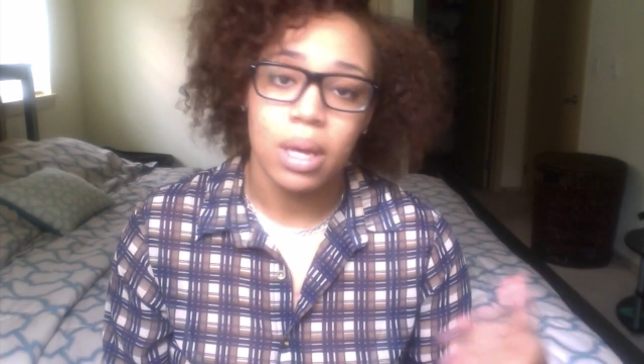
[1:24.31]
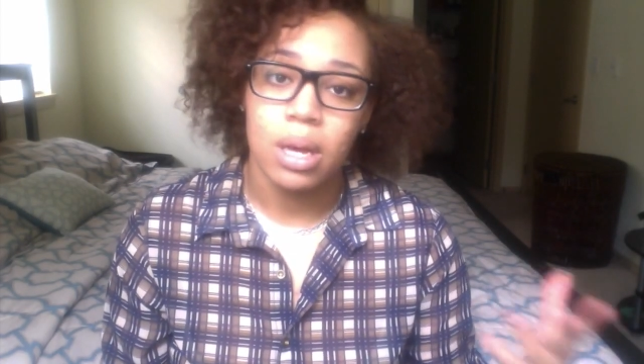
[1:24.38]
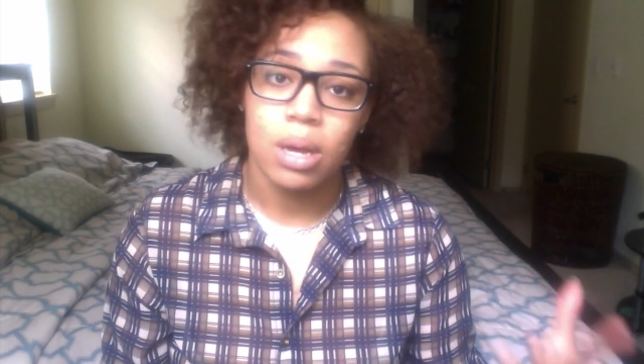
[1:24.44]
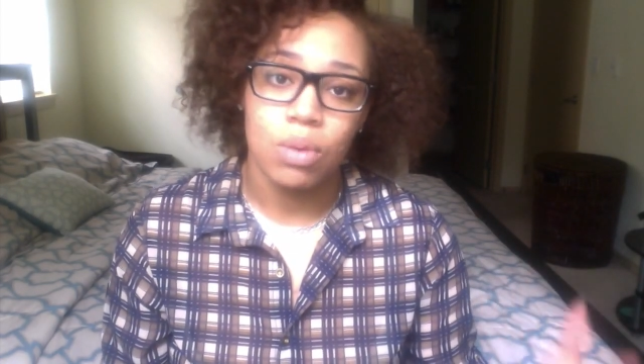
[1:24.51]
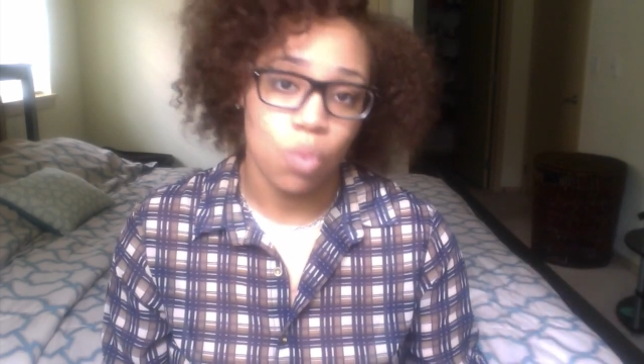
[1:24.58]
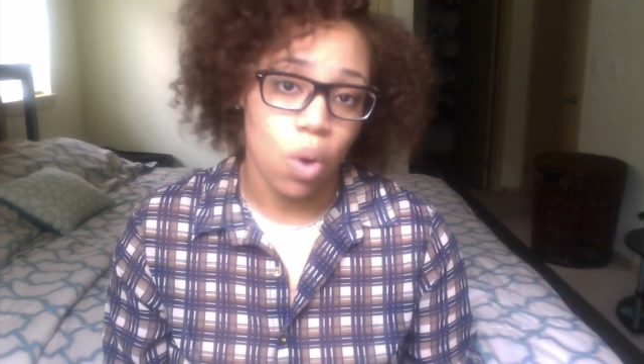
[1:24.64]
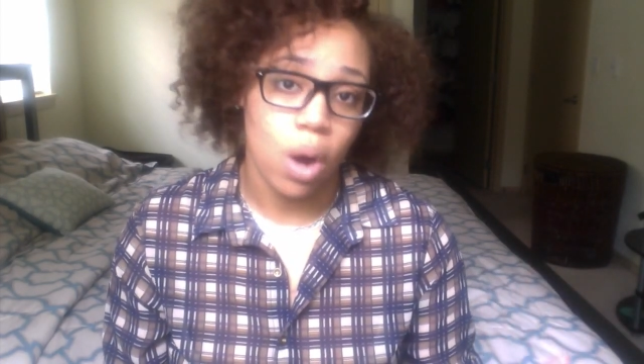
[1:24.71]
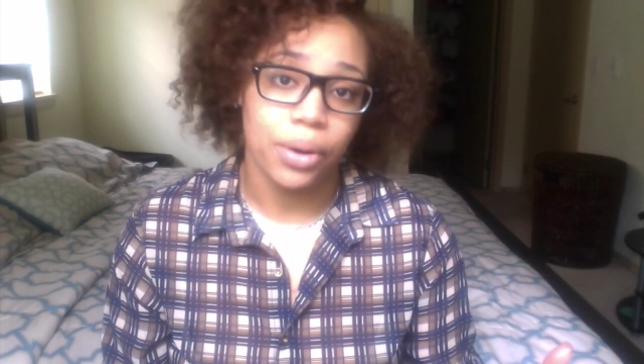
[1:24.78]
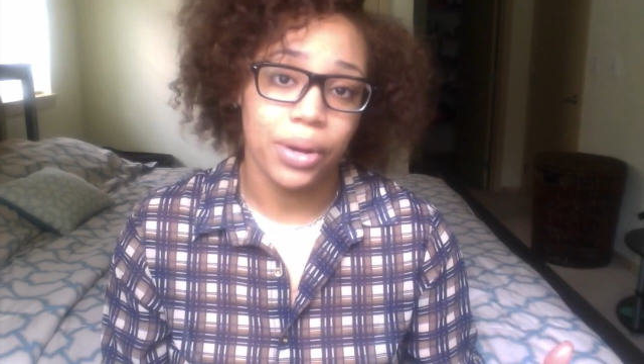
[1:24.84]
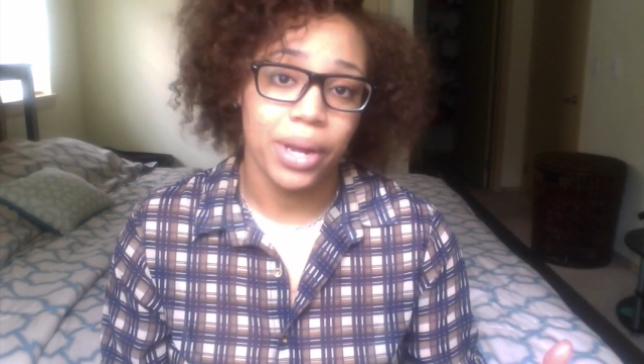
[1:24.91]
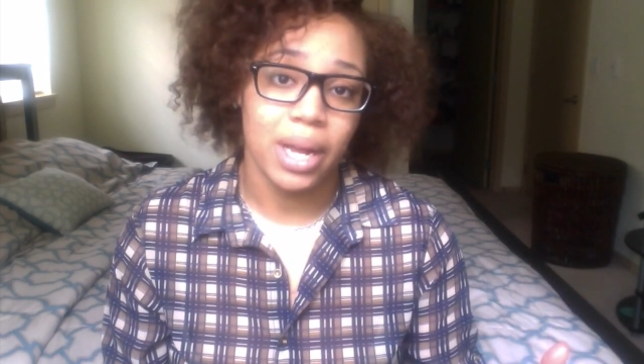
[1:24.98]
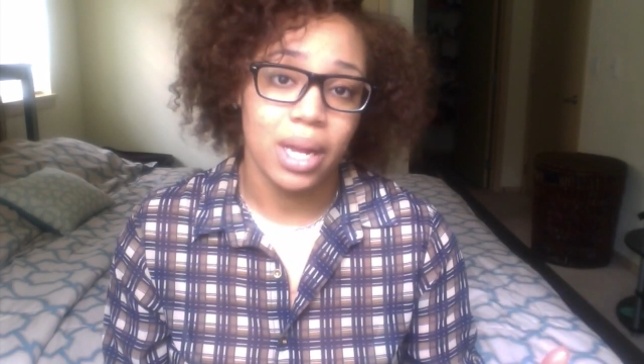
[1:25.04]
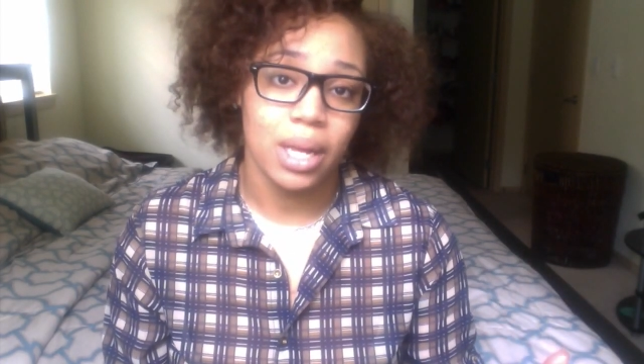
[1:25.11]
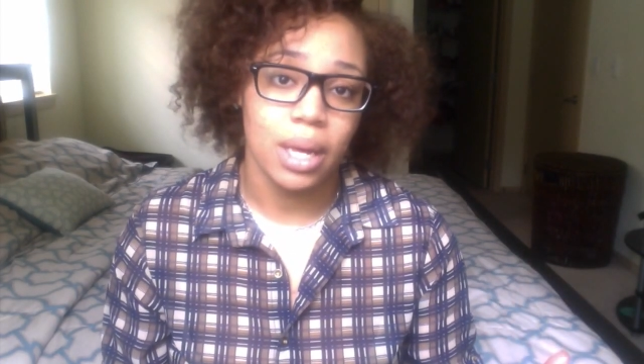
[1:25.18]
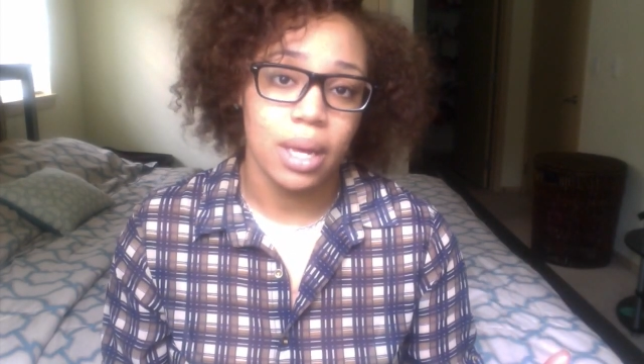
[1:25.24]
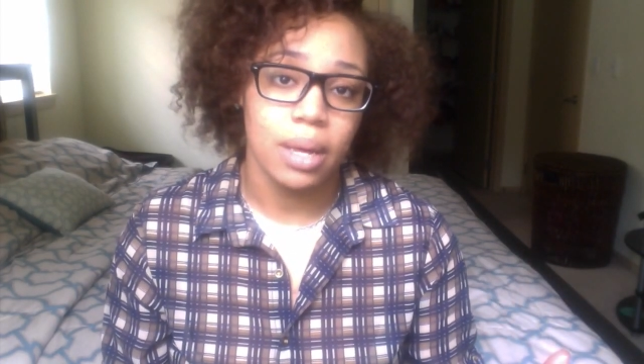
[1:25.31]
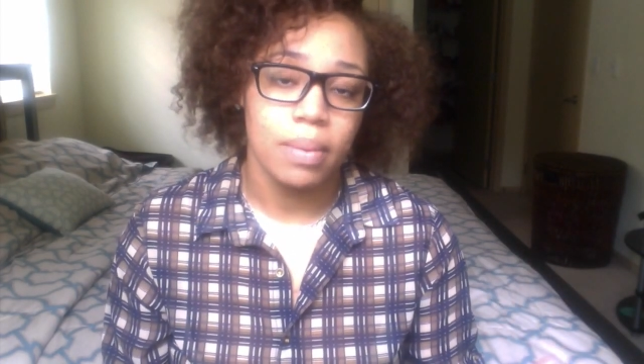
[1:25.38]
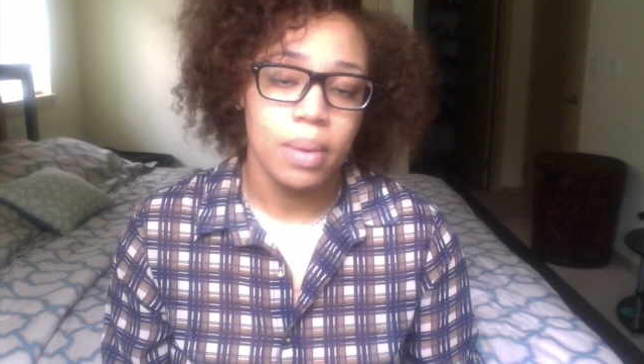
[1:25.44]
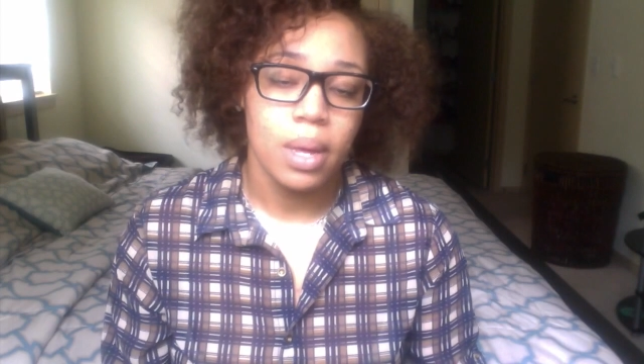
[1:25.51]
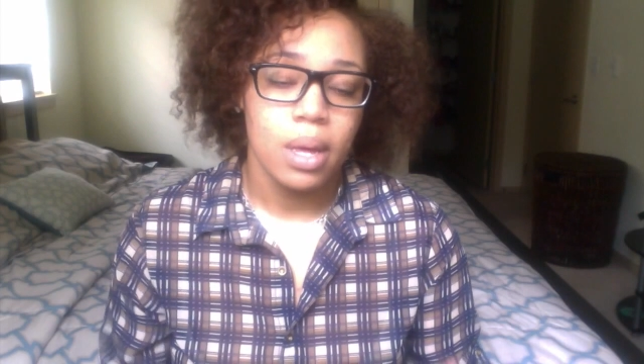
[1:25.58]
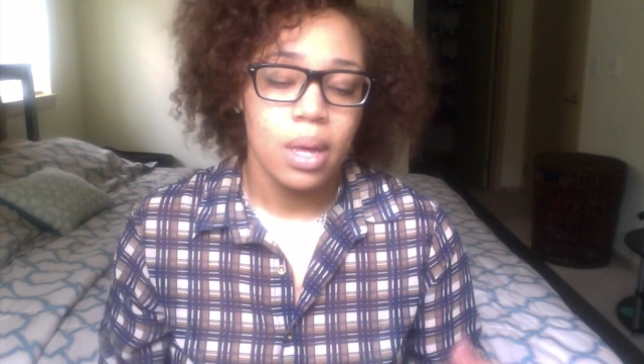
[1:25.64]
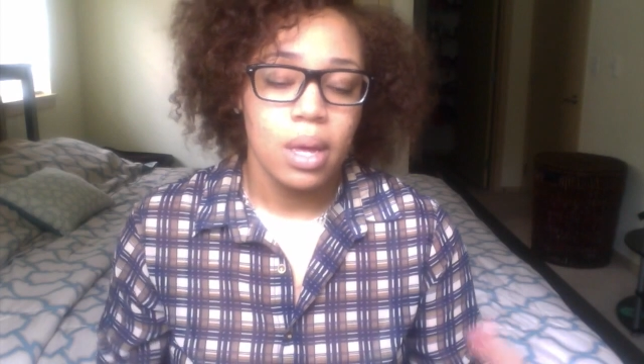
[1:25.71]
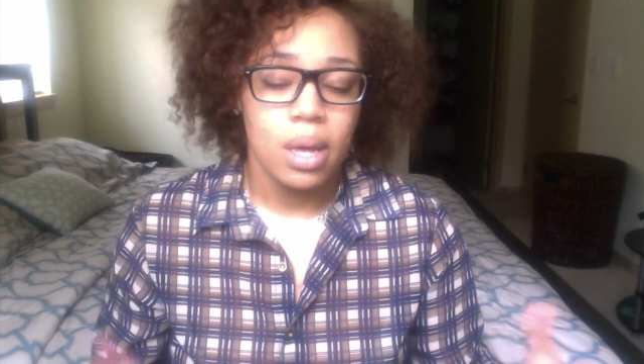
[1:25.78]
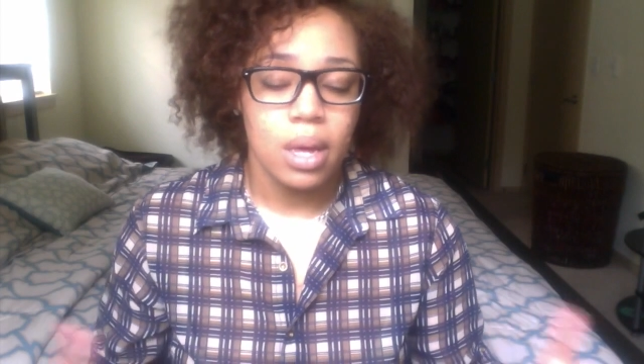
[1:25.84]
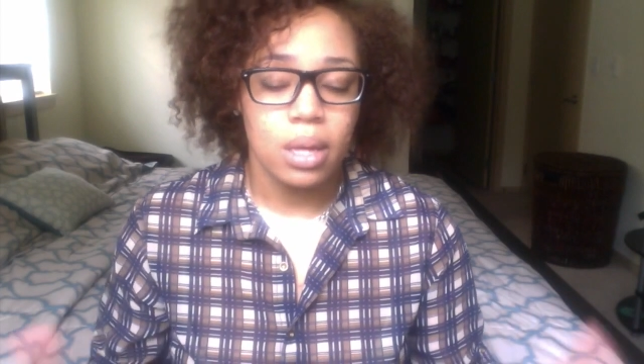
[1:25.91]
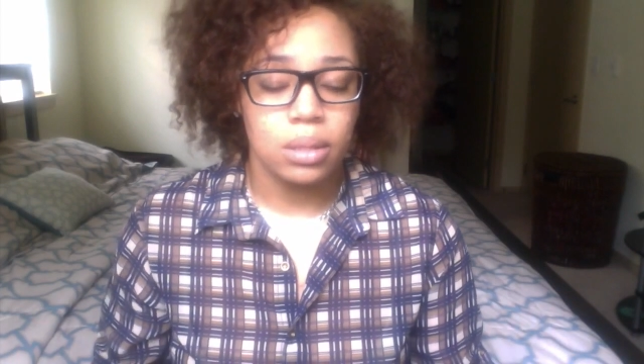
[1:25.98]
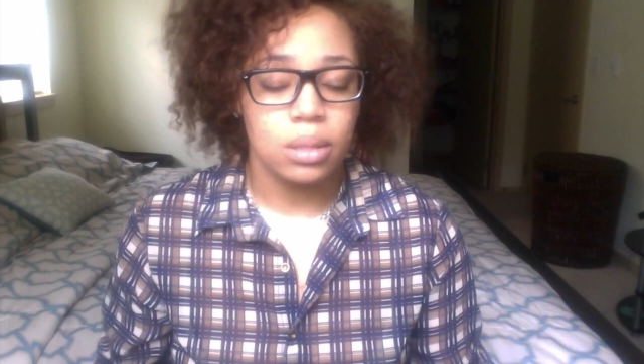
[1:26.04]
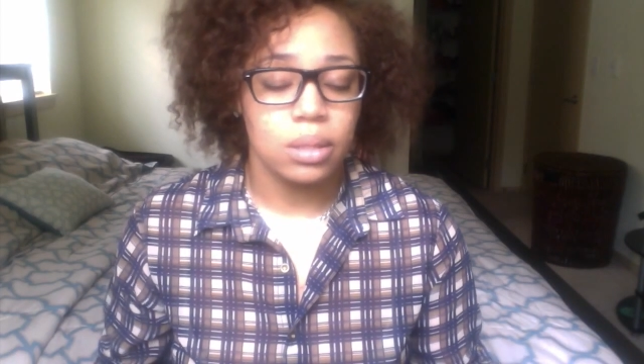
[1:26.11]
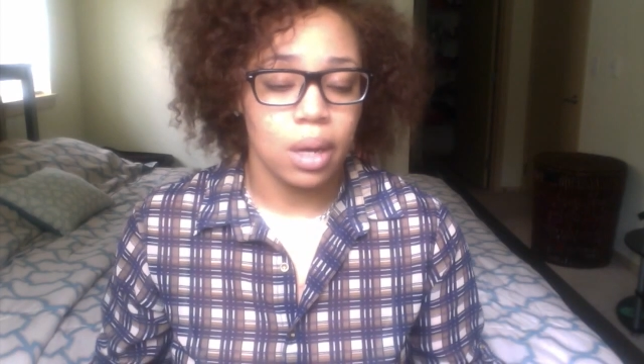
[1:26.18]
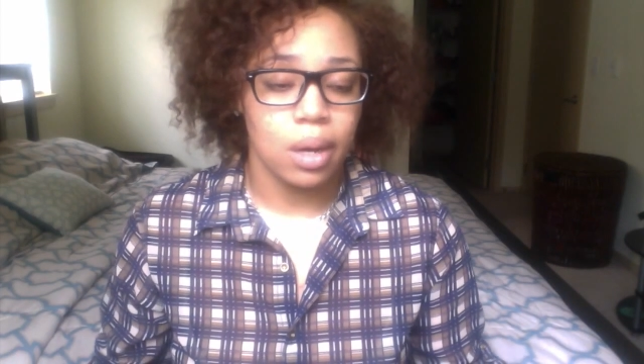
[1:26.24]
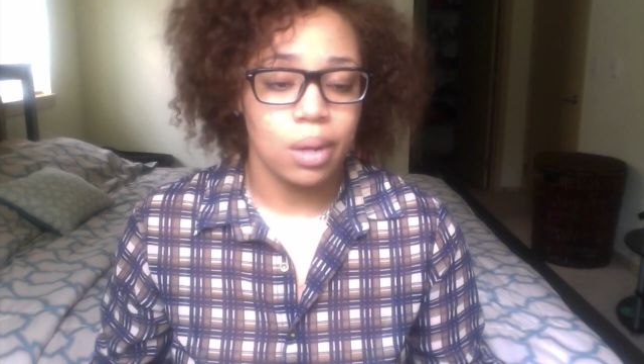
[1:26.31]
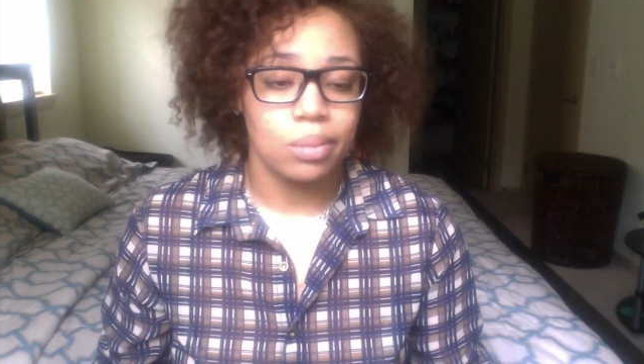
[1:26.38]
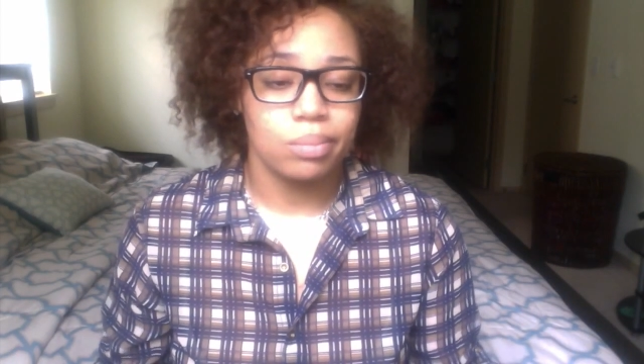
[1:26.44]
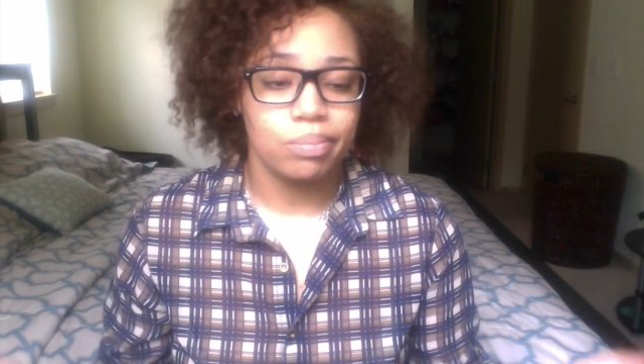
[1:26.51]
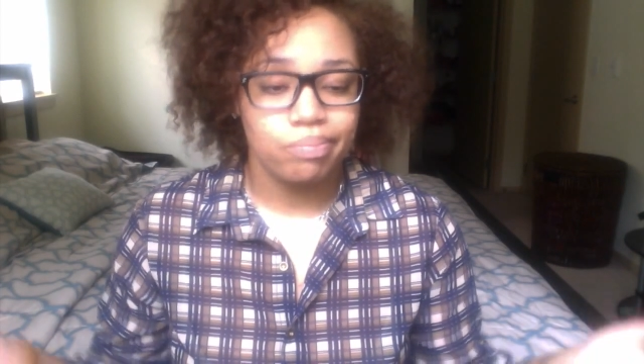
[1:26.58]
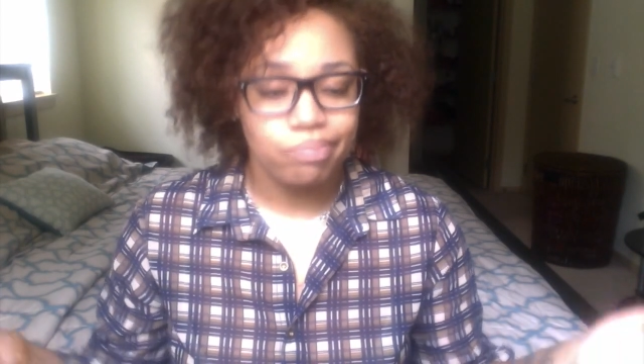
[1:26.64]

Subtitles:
and water hitting it. And so